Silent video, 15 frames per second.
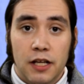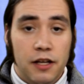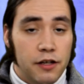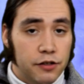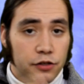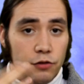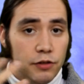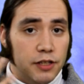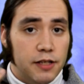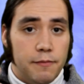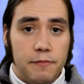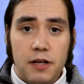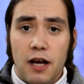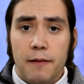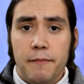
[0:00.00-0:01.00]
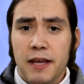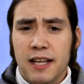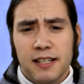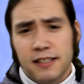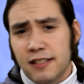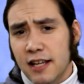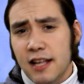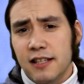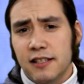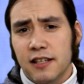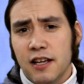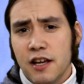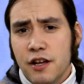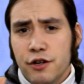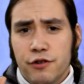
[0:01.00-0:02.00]
So does it not make sense
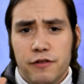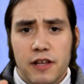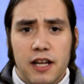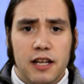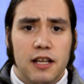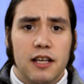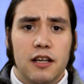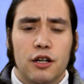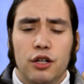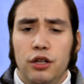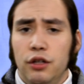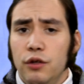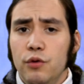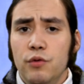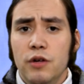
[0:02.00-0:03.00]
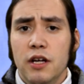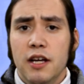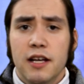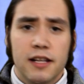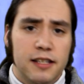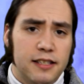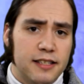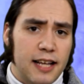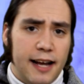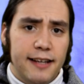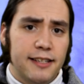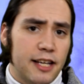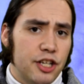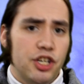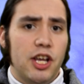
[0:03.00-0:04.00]
to then include sex
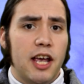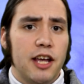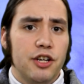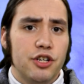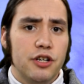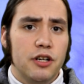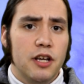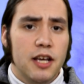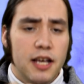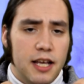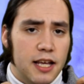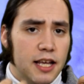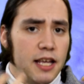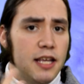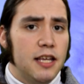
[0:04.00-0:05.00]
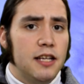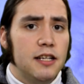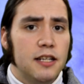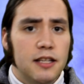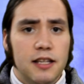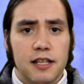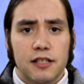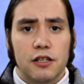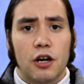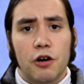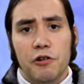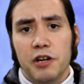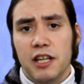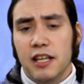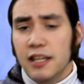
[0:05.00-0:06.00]
education in this
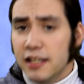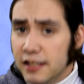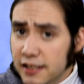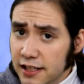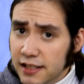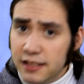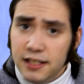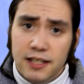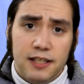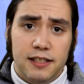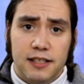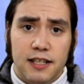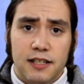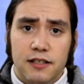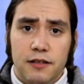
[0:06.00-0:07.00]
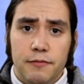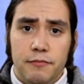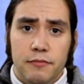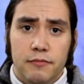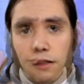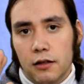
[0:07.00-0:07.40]
already existing system?